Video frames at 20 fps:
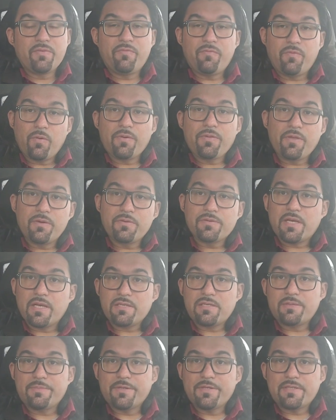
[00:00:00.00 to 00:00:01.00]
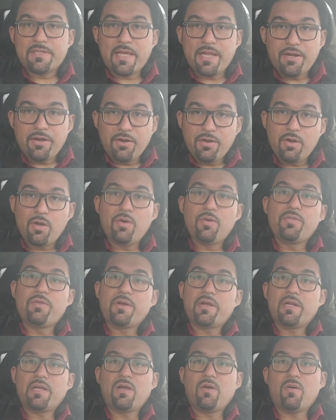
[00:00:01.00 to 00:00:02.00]
for those customers that know
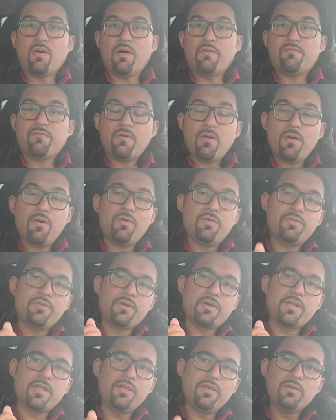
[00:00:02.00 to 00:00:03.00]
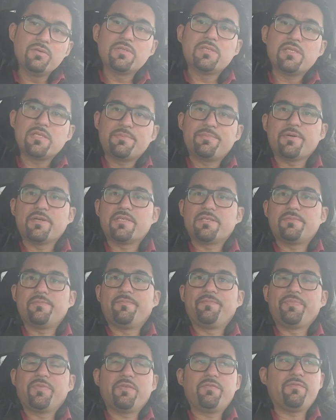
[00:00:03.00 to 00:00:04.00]
they're going to go off-road. They're going to use this
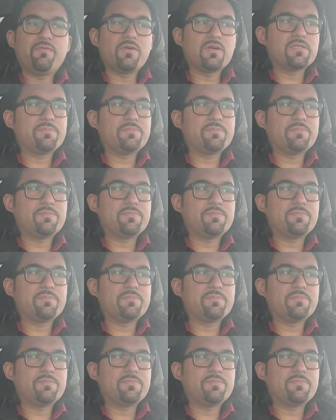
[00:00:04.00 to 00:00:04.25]
for